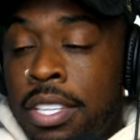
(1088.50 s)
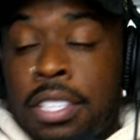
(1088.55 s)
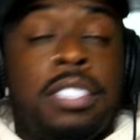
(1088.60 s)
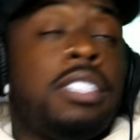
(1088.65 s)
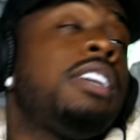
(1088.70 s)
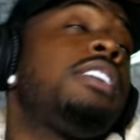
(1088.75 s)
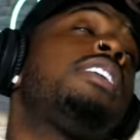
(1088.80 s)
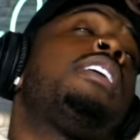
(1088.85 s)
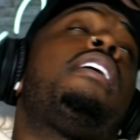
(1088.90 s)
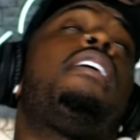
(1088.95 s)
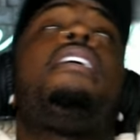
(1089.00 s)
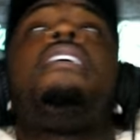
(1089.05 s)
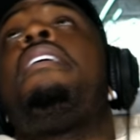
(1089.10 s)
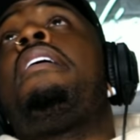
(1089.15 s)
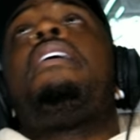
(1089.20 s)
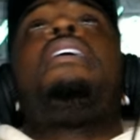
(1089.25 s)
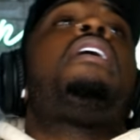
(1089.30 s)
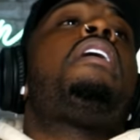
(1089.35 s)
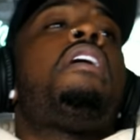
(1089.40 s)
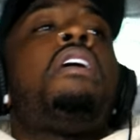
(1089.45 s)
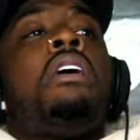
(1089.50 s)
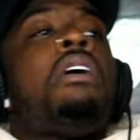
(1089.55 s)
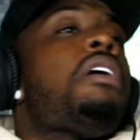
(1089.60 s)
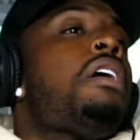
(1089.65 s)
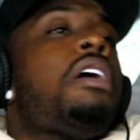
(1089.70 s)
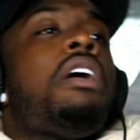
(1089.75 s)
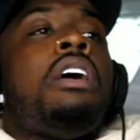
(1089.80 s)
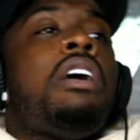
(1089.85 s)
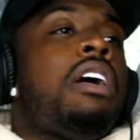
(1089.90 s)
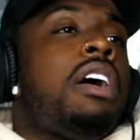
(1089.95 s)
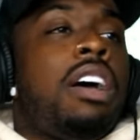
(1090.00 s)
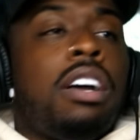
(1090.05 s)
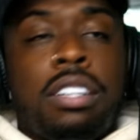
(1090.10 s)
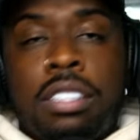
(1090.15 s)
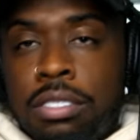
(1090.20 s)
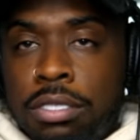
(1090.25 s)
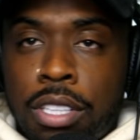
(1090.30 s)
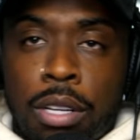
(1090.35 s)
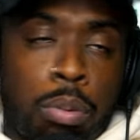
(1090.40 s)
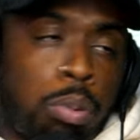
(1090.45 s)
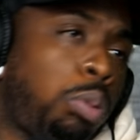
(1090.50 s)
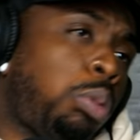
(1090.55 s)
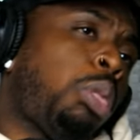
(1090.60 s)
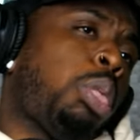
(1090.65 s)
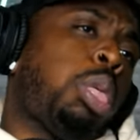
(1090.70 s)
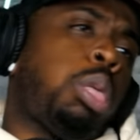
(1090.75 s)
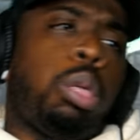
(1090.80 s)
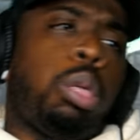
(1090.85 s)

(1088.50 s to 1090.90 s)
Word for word: And she just, oh, just